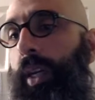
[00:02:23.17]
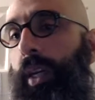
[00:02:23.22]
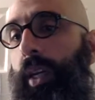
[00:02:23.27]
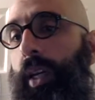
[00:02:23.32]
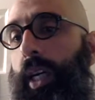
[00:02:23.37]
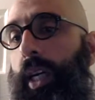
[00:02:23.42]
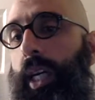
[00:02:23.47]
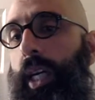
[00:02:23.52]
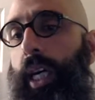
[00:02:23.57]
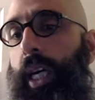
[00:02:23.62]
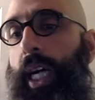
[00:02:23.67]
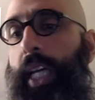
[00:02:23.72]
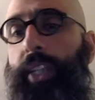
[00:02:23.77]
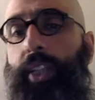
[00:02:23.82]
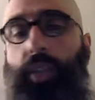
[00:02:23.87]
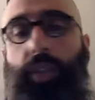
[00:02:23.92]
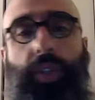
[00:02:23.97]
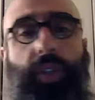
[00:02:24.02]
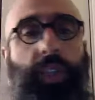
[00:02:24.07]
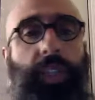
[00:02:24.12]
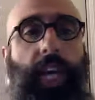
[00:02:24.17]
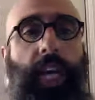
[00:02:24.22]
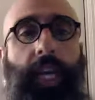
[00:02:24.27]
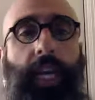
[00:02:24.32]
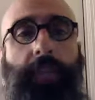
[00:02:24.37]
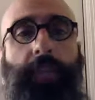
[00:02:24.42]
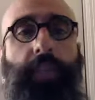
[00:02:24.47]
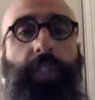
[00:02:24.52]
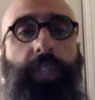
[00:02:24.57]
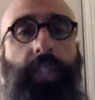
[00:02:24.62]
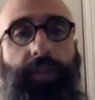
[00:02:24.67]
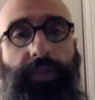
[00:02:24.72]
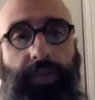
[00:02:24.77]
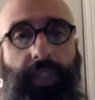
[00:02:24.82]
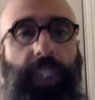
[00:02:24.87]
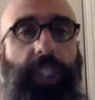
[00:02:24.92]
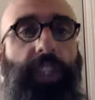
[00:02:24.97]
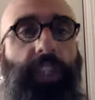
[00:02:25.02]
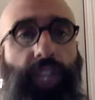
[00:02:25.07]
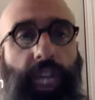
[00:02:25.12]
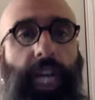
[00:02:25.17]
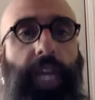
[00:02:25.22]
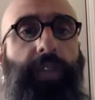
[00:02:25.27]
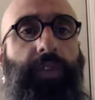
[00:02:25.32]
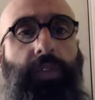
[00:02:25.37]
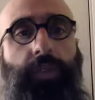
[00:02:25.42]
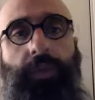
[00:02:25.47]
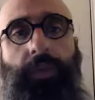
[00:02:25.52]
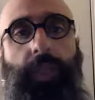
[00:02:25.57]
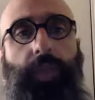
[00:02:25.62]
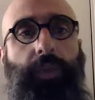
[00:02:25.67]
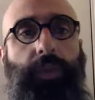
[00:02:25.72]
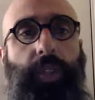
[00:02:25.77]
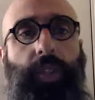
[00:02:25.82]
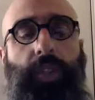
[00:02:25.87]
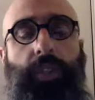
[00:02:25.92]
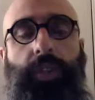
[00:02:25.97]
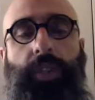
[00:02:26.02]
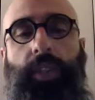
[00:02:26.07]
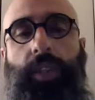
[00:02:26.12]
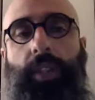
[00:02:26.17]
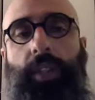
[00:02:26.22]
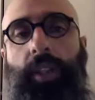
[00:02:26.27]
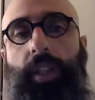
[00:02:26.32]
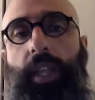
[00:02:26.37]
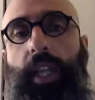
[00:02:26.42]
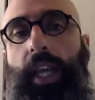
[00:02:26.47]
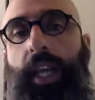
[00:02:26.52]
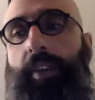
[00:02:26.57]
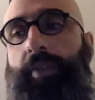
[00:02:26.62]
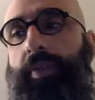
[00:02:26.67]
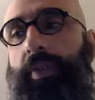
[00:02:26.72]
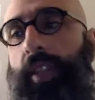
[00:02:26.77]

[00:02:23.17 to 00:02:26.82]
I do type stuff in the chat room when we're doing live